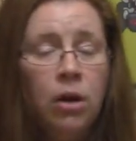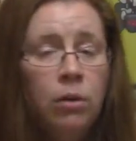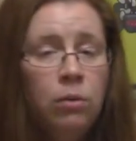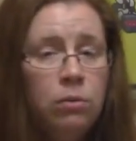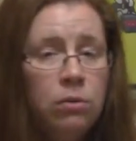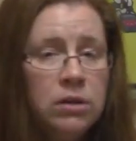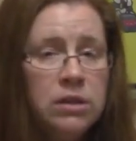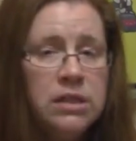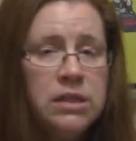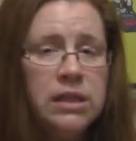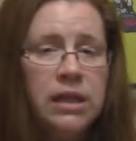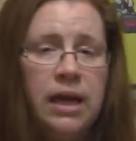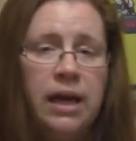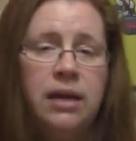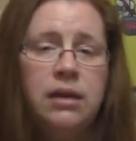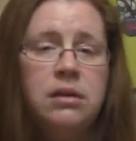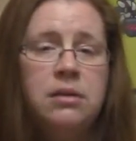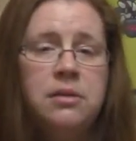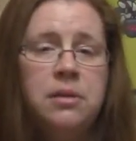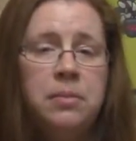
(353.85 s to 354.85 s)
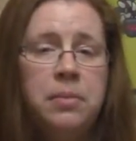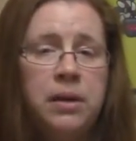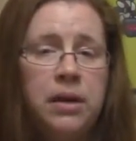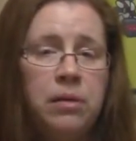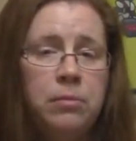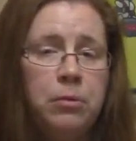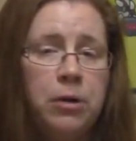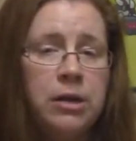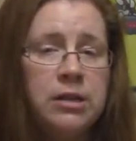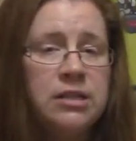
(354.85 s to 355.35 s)
Once again, the
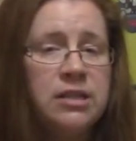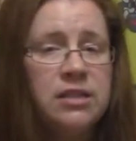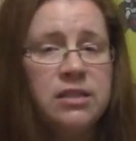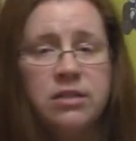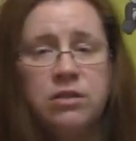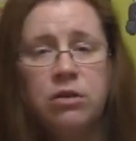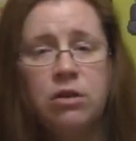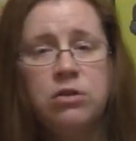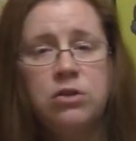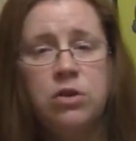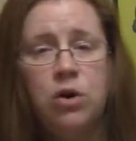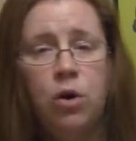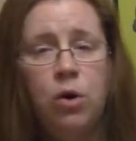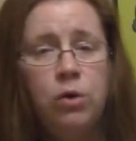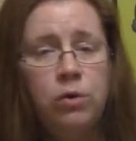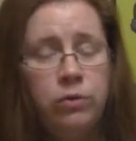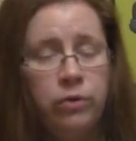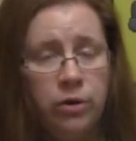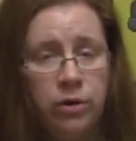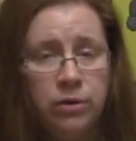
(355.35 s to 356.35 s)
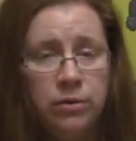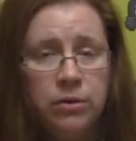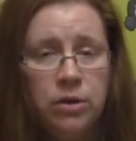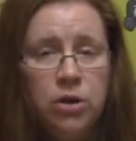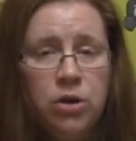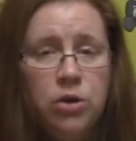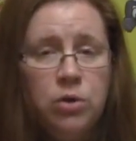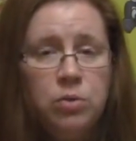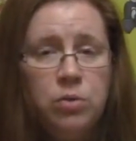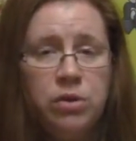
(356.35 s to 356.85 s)
bidding process starts over
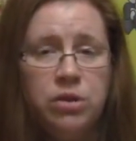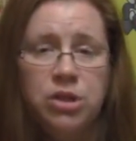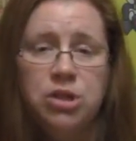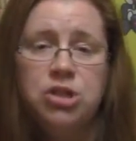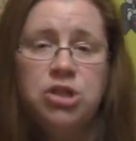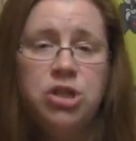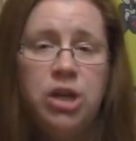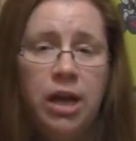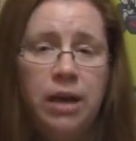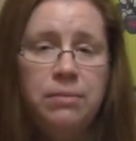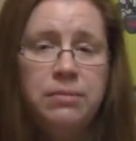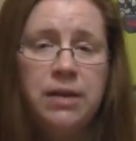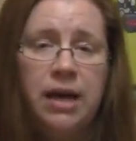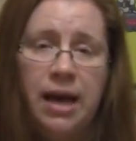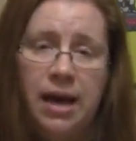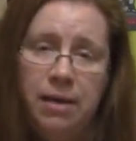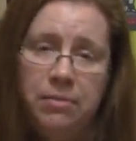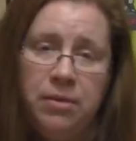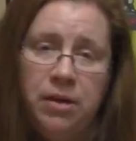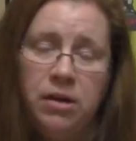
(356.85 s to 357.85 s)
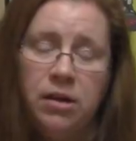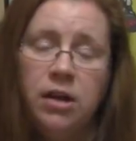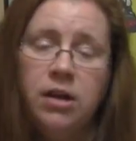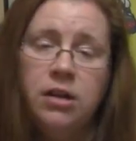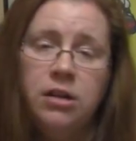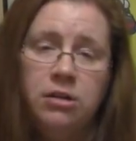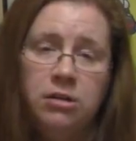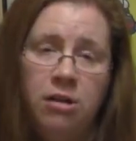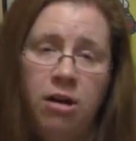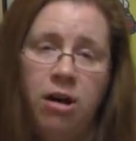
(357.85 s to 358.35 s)
with the shamed abbot
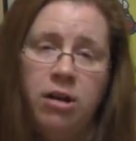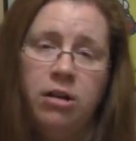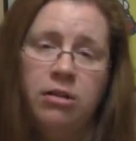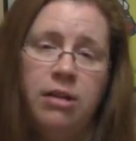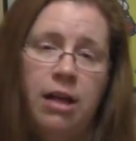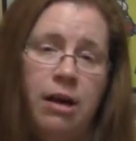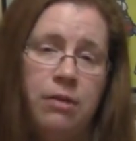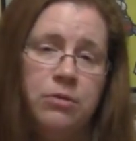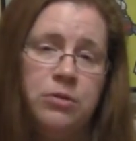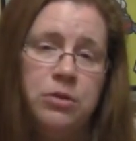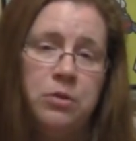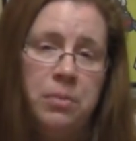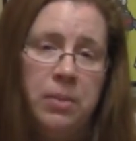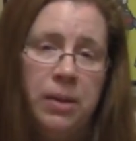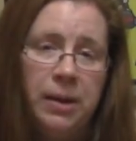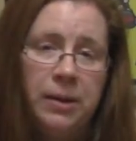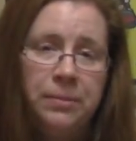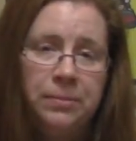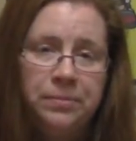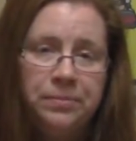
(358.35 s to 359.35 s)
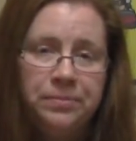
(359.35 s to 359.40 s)
not allowed to bid.